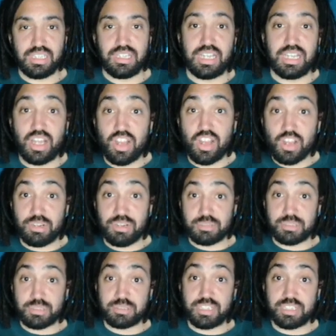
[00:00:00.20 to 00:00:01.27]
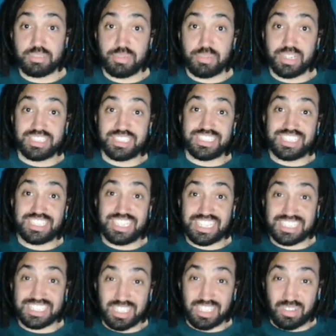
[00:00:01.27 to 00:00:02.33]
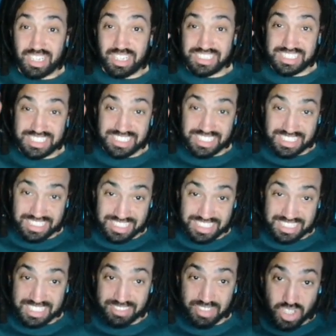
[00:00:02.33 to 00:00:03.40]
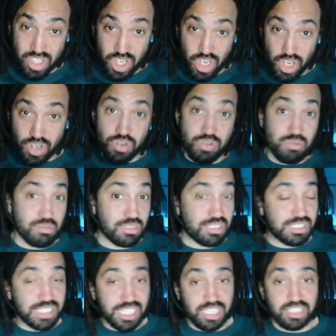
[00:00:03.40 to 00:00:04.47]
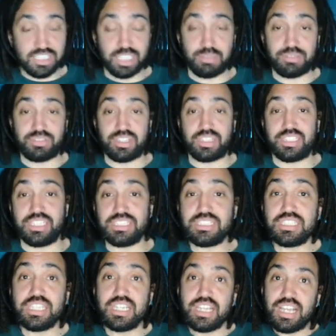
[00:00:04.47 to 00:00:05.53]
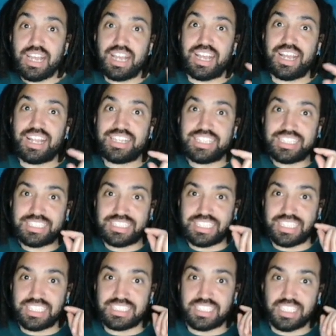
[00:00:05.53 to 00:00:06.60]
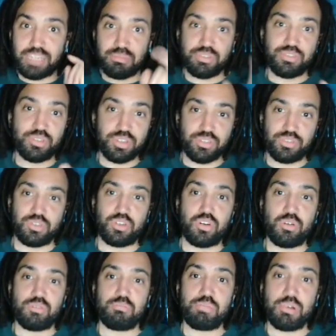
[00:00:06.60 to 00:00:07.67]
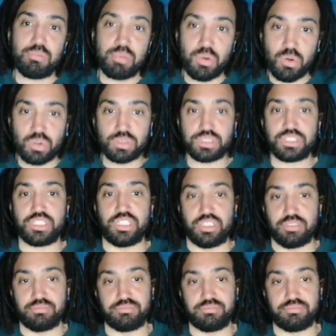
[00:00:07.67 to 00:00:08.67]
Hello, my name is Mr. Asprey, and this is Edexcel IGCSE Series 2, second time I've done this, and this is number 44, proportion.